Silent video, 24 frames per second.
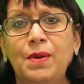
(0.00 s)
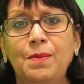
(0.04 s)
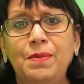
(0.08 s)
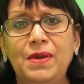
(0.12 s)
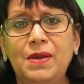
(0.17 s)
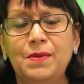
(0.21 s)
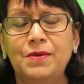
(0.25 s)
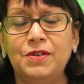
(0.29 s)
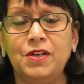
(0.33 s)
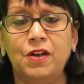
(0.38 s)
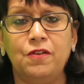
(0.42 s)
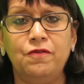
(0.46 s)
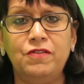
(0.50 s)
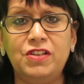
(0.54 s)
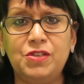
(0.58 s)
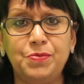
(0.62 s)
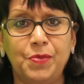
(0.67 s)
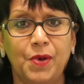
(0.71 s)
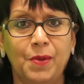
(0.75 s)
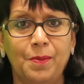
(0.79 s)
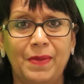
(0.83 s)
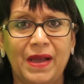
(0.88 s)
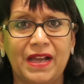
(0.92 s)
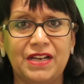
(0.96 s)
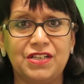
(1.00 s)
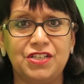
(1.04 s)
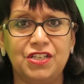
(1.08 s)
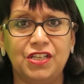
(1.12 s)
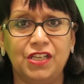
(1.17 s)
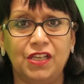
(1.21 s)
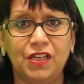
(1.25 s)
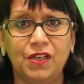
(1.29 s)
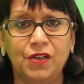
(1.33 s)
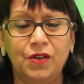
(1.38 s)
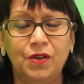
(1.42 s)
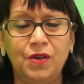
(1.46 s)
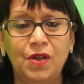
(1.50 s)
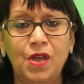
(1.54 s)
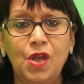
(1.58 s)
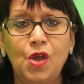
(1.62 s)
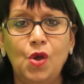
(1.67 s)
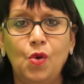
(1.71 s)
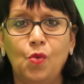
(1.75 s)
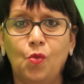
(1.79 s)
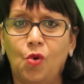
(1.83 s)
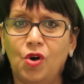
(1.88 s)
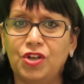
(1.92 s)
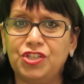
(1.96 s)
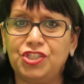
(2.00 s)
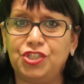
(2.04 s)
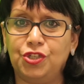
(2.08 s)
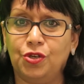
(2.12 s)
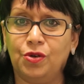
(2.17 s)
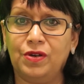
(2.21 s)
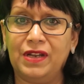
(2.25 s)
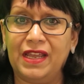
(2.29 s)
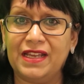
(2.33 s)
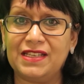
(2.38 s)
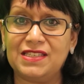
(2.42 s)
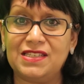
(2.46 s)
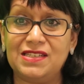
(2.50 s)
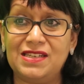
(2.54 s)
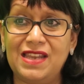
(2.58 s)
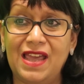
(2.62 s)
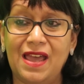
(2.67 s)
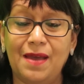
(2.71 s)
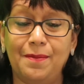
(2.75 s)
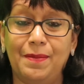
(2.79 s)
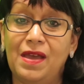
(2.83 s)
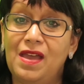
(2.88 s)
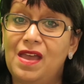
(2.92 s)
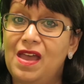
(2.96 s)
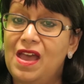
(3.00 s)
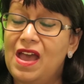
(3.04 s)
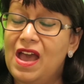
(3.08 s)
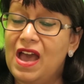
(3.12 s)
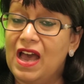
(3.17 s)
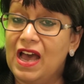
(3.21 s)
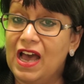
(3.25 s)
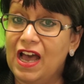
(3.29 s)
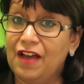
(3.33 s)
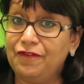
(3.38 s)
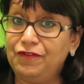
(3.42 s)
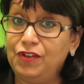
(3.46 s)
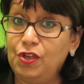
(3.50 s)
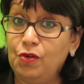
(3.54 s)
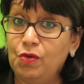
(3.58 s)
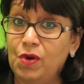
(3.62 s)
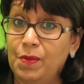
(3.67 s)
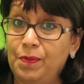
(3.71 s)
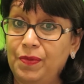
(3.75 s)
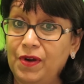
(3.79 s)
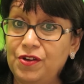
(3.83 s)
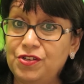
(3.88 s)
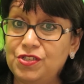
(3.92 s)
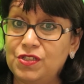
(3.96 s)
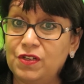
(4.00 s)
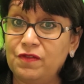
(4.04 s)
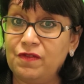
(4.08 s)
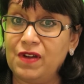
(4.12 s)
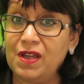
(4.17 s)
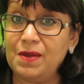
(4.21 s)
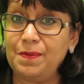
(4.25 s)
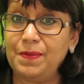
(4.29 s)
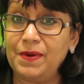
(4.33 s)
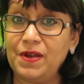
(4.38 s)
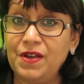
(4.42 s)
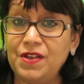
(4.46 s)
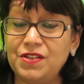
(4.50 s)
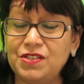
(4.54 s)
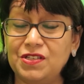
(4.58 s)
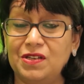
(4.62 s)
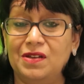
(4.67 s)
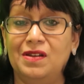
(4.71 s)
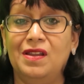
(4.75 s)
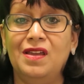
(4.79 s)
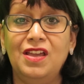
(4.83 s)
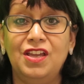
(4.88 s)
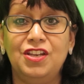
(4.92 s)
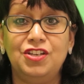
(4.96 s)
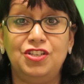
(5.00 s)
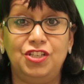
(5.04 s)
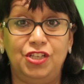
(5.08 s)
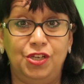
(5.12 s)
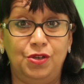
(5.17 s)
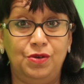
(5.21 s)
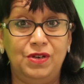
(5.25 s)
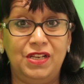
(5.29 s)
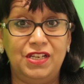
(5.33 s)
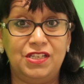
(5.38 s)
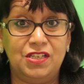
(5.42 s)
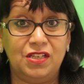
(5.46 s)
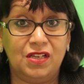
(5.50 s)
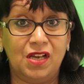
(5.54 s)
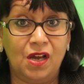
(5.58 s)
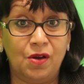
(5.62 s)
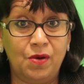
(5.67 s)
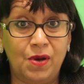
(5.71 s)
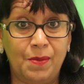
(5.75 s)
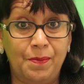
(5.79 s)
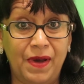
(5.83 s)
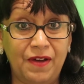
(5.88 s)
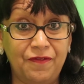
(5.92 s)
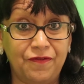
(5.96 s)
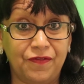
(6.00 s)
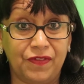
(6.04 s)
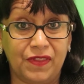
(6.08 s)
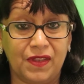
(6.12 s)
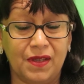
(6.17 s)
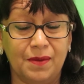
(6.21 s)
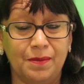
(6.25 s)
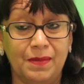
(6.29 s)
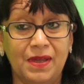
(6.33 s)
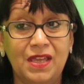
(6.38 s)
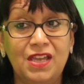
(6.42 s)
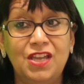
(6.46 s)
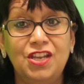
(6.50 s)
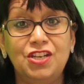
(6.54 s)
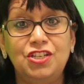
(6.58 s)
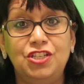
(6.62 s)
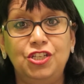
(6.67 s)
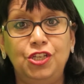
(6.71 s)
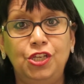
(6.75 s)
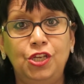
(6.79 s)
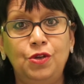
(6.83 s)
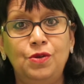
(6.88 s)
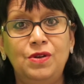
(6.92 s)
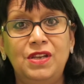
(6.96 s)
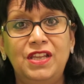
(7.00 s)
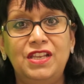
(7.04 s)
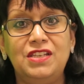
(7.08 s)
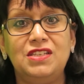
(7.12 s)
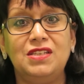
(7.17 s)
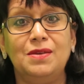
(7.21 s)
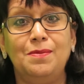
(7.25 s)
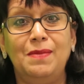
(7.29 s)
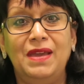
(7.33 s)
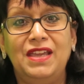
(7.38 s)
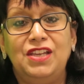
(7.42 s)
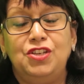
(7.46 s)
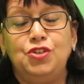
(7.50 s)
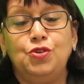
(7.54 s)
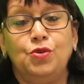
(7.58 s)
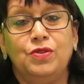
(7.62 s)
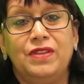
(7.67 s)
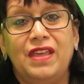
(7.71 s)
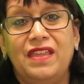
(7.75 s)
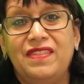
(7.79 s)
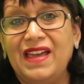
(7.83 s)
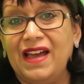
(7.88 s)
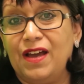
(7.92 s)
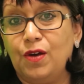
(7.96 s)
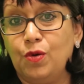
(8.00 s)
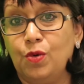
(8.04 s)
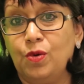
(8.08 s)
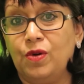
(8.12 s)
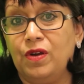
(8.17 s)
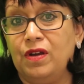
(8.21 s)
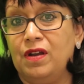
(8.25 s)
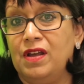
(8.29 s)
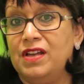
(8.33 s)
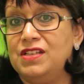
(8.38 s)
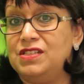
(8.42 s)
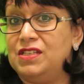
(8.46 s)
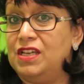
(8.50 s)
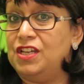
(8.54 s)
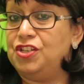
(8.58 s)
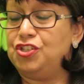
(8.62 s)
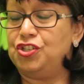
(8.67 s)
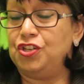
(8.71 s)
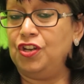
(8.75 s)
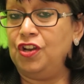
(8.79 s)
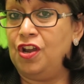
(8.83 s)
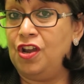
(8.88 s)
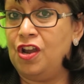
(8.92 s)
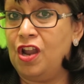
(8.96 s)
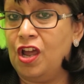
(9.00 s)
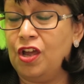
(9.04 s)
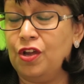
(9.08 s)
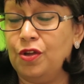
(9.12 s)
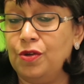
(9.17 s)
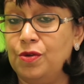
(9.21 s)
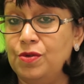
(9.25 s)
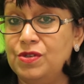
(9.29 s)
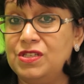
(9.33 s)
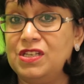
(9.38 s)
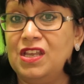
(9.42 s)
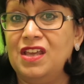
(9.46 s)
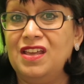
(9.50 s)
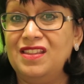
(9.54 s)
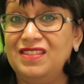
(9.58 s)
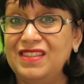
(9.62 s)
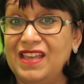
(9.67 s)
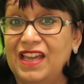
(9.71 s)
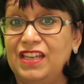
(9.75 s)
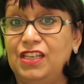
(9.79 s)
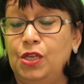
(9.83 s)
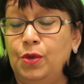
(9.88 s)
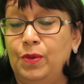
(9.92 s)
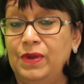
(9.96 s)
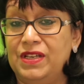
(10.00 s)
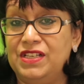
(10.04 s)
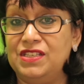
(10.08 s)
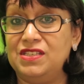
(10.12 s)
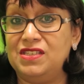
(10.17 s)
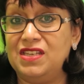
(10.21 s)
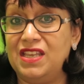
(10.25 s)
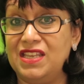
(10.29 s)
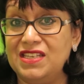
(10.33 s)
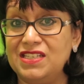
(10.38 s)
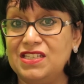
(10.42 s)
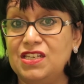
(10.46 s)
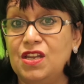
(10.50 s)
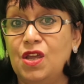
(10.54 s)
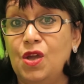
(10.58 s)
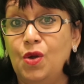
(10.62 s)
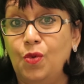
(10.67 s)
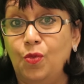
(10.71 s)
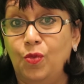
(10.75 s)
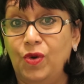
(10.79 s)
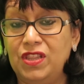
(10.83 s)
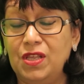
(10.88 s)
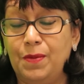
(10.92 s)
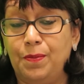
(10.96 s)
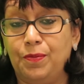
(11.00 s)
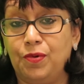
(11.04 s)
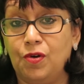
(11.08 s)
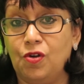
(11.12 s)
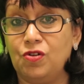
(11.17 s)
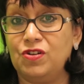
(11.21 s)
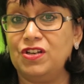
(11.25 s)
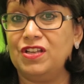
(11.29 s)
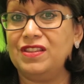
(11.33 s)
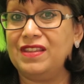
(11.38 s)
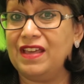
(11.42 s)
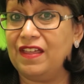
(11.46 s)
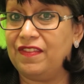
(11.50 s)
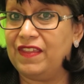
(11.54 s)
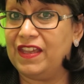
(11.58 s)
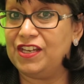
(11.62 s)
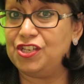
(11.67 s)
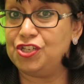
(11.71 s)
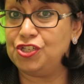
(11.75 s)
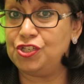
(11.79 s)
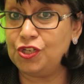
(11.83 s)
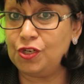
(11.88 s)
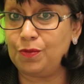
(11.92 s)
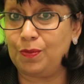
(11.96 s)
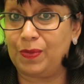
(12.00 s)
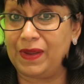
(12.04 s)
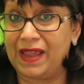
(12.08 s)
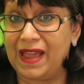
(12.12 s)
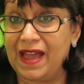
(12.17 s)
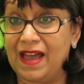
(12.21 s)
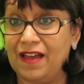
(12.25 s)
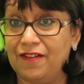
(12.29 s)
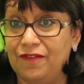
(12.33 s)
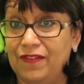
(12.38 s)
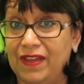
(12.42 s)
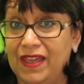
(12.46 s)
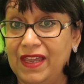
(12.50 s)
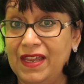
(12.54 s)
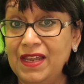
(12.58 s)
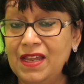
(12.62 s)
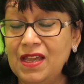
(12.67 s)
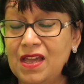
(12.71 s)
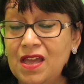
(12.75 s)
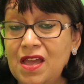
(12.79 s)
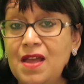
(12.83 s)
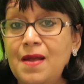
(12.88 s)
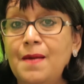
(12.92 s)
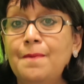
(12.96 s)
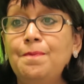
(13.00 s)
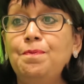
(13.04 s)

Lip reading: when people don't respond back to you, what's your next step? Have you approached the right person? Do you need to go above them? Do you need to make sure that that organisation knows that you exist with a product that they should be having,